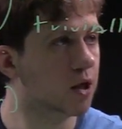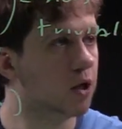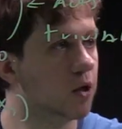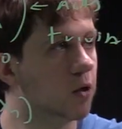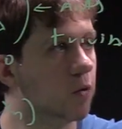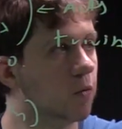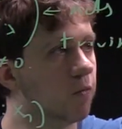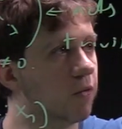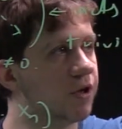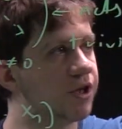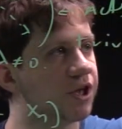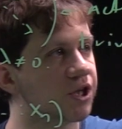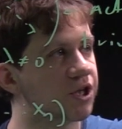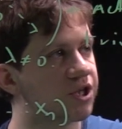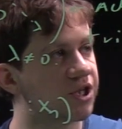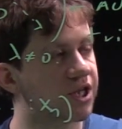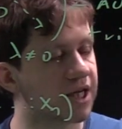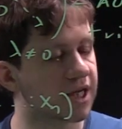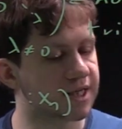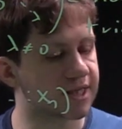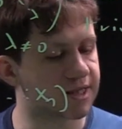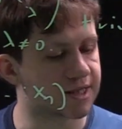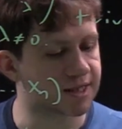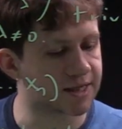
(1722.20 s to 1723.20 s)
which is
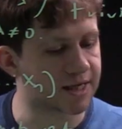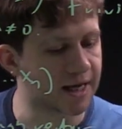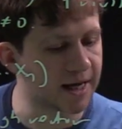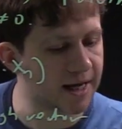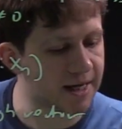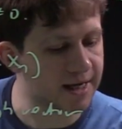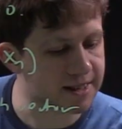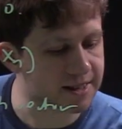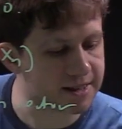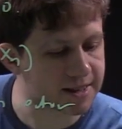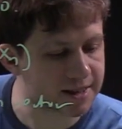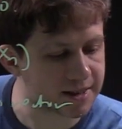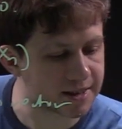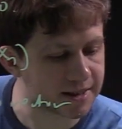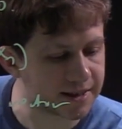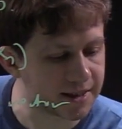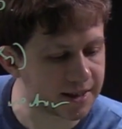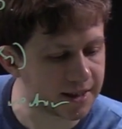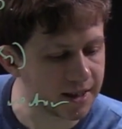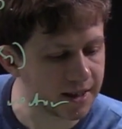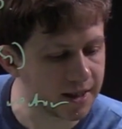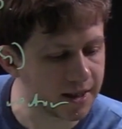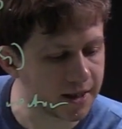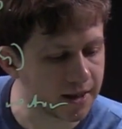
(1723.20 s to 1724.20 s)
just takes
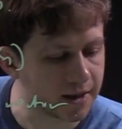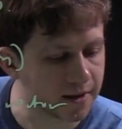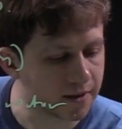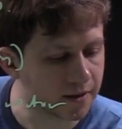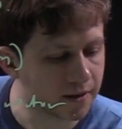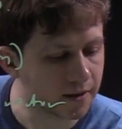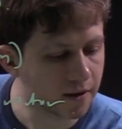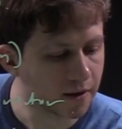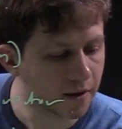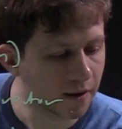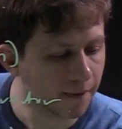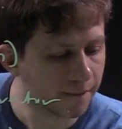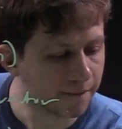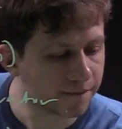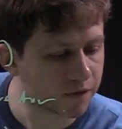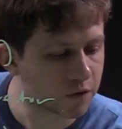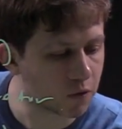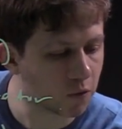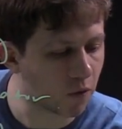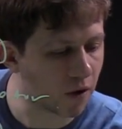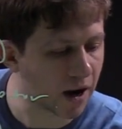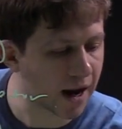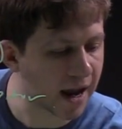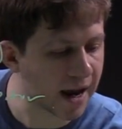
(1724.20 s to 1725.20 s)
t
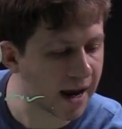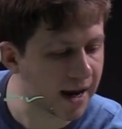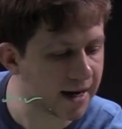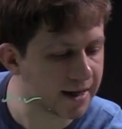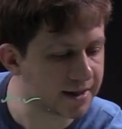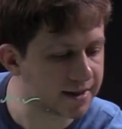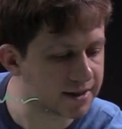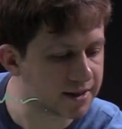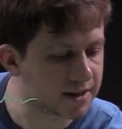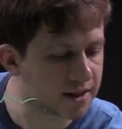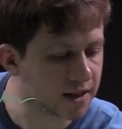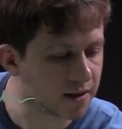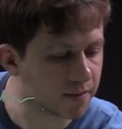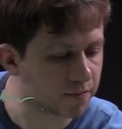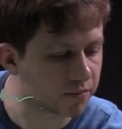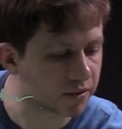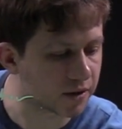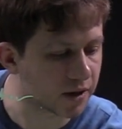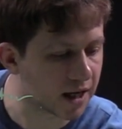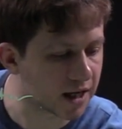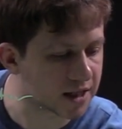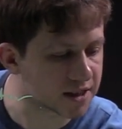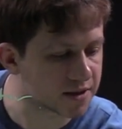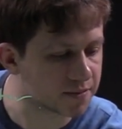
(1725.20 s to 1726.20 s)
to at
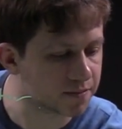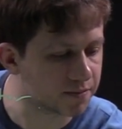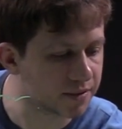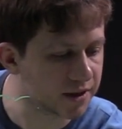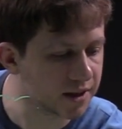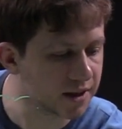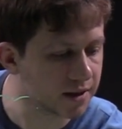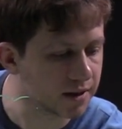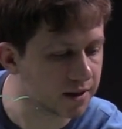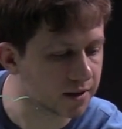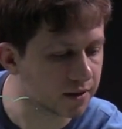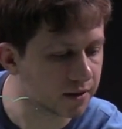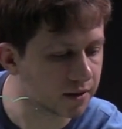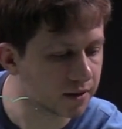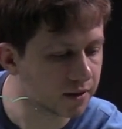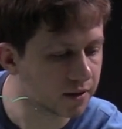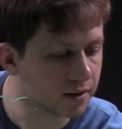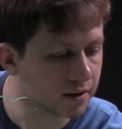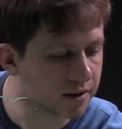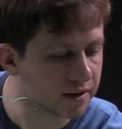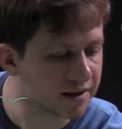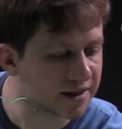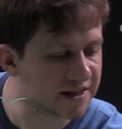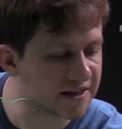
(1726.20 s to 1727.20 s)
plus b
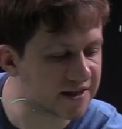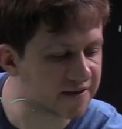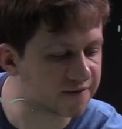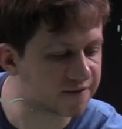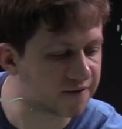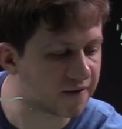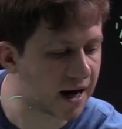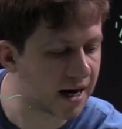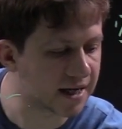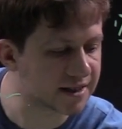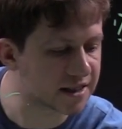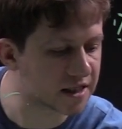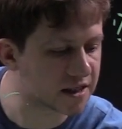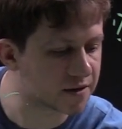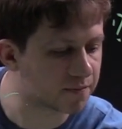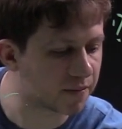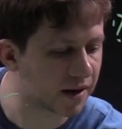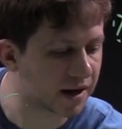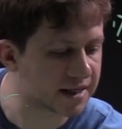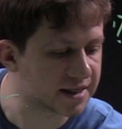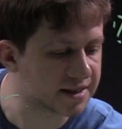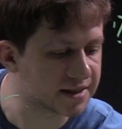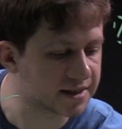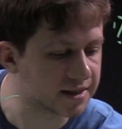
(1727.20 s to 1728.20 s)
divided
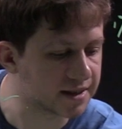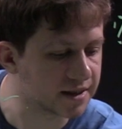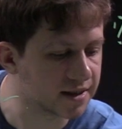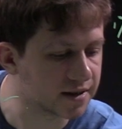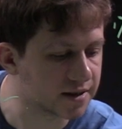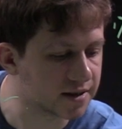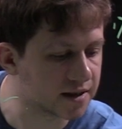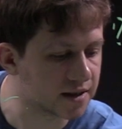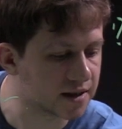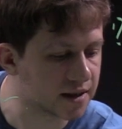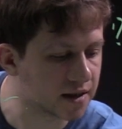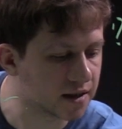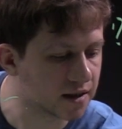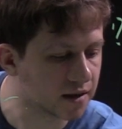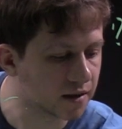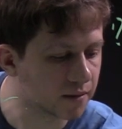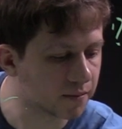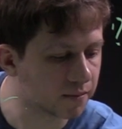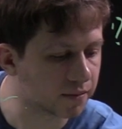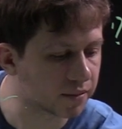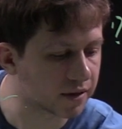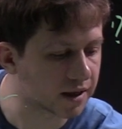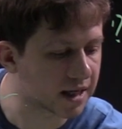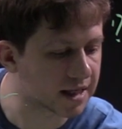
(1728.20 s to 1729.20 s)
by ct
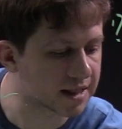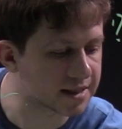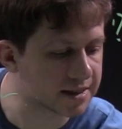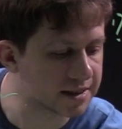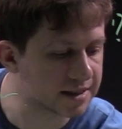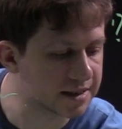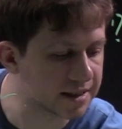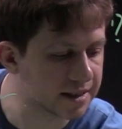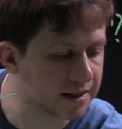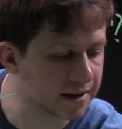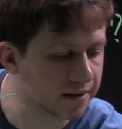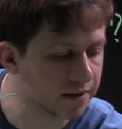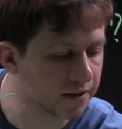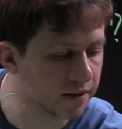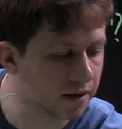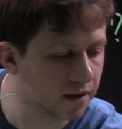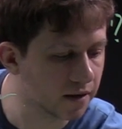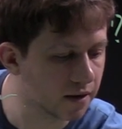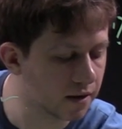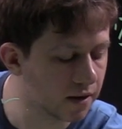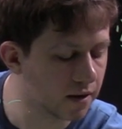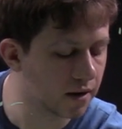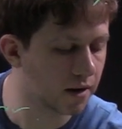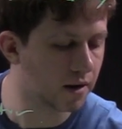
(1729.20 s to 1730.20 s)
plus d.
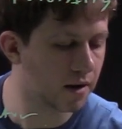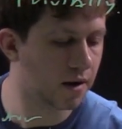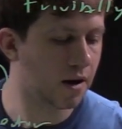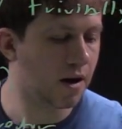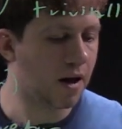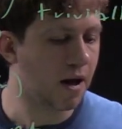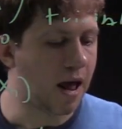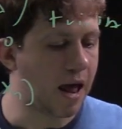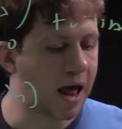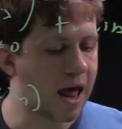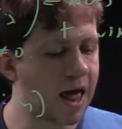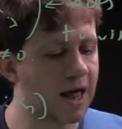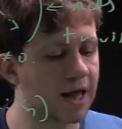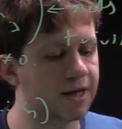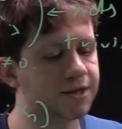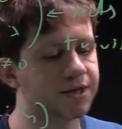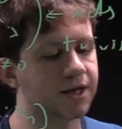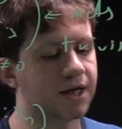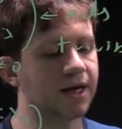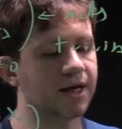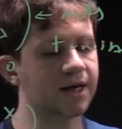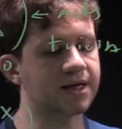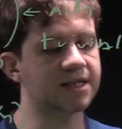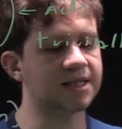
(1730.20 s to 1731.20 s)

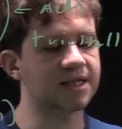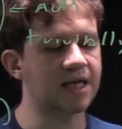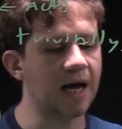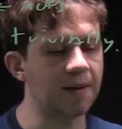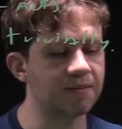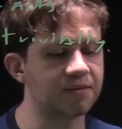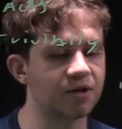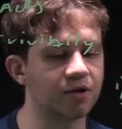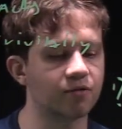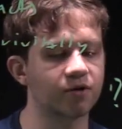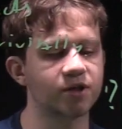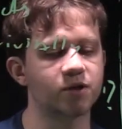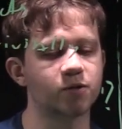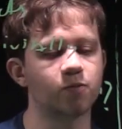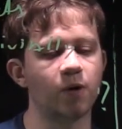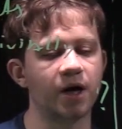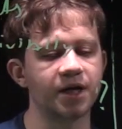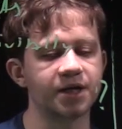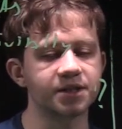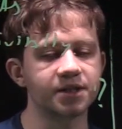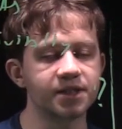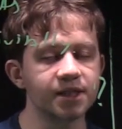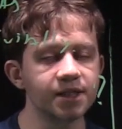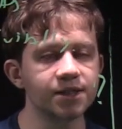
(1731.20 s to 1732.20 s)
And except there is
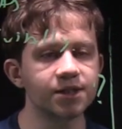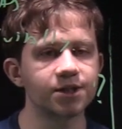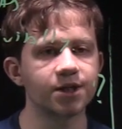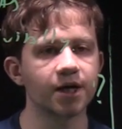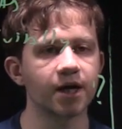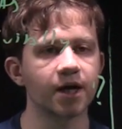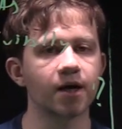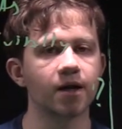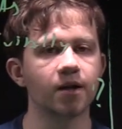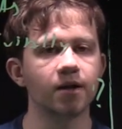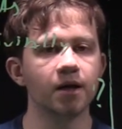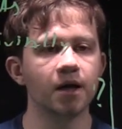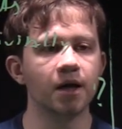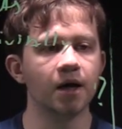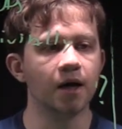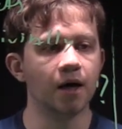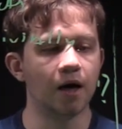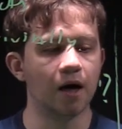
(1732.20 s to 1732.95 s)
one detail,